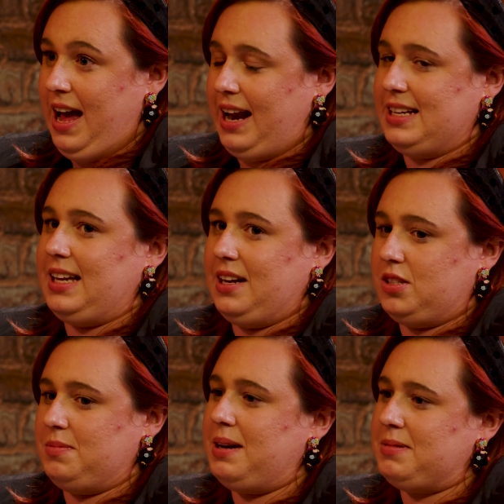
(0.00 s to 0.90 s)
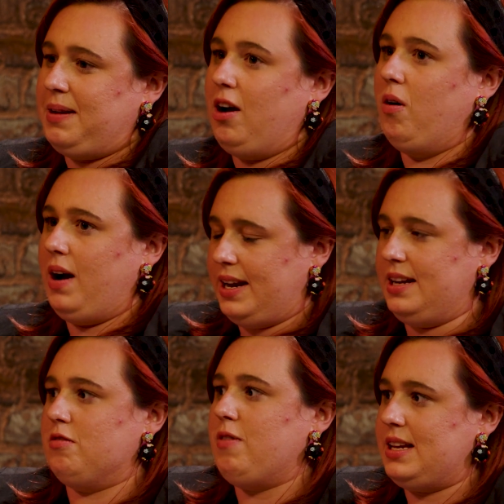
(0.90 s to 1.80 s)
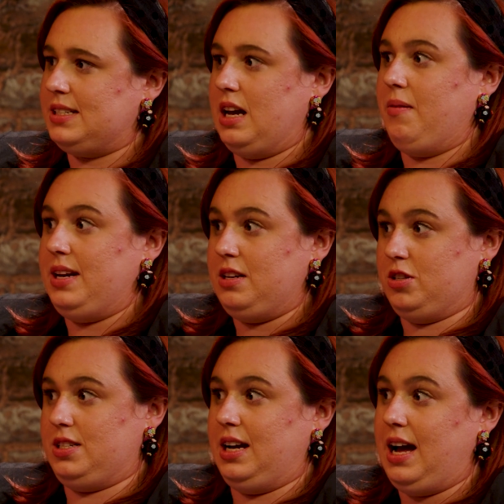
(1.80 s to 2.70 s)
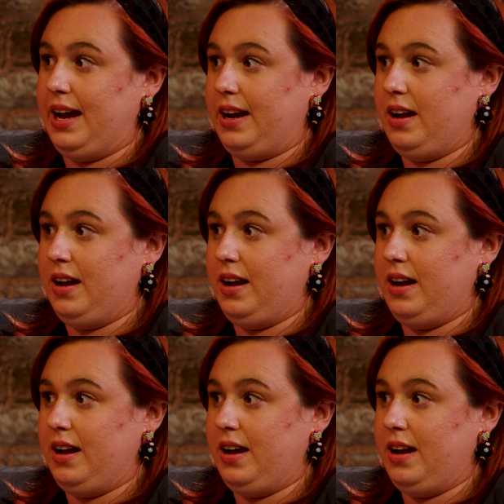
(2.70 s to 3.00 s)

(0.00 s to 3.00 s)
And it's like sometimes I'm like, oh, I need a rest now. I need just to like